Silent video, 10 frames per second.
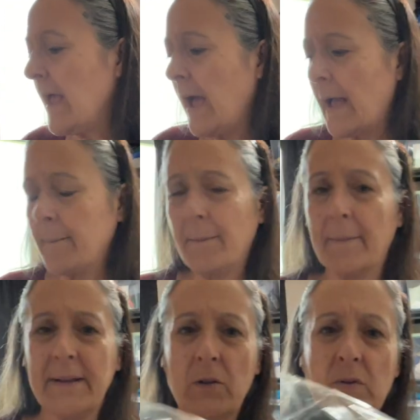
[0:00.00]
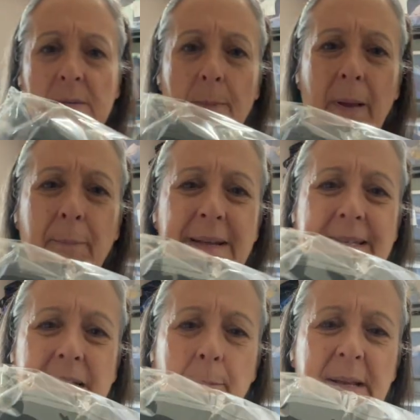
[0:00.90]
I noticed, I picked
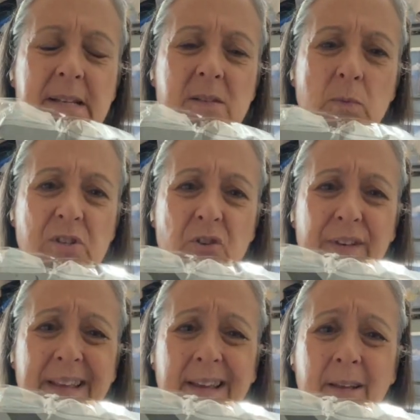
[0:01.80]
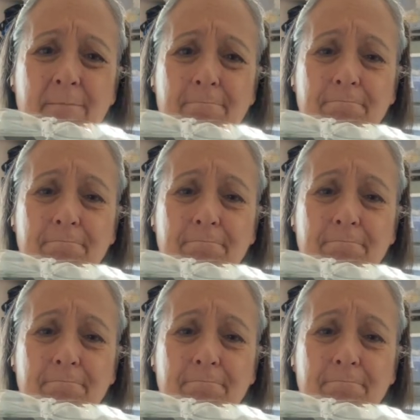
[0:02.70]
it up because it was unique.